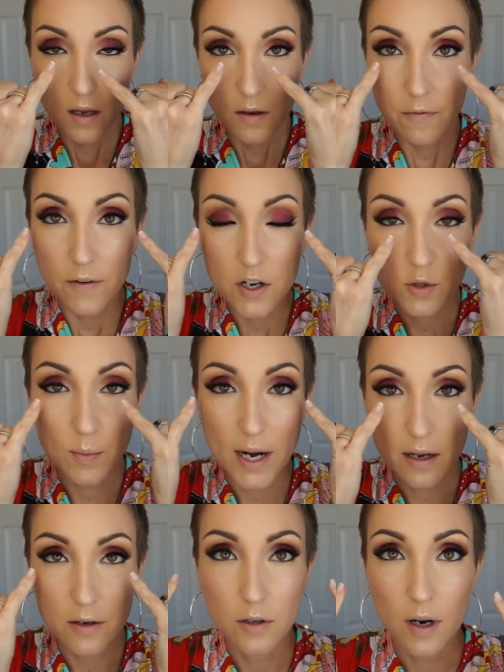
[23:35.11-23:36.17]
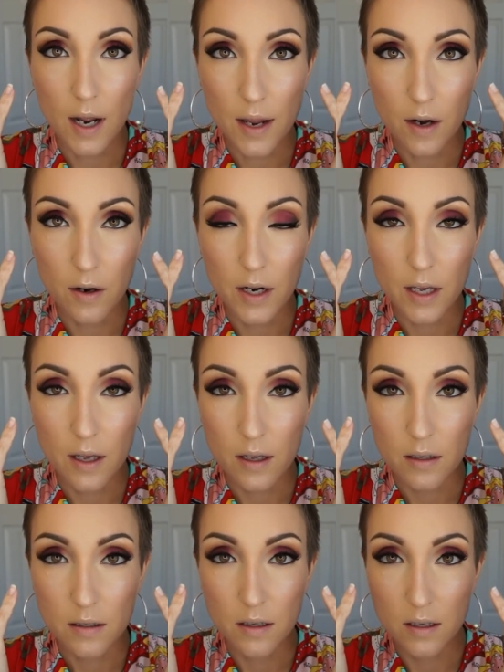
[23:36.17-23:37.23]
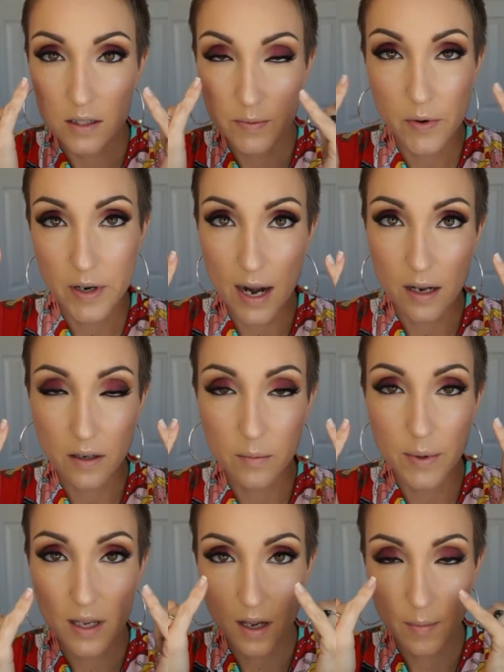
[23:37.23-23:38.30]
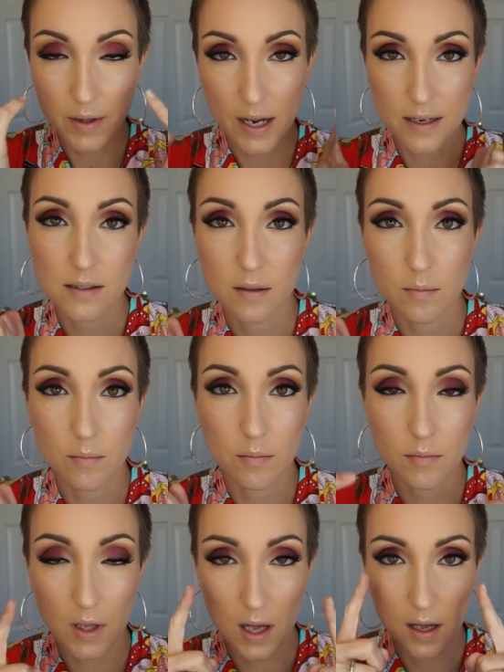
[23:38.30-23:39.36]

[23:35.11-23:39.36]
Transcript: finish my under eye area, smoke it out a little bit, apply some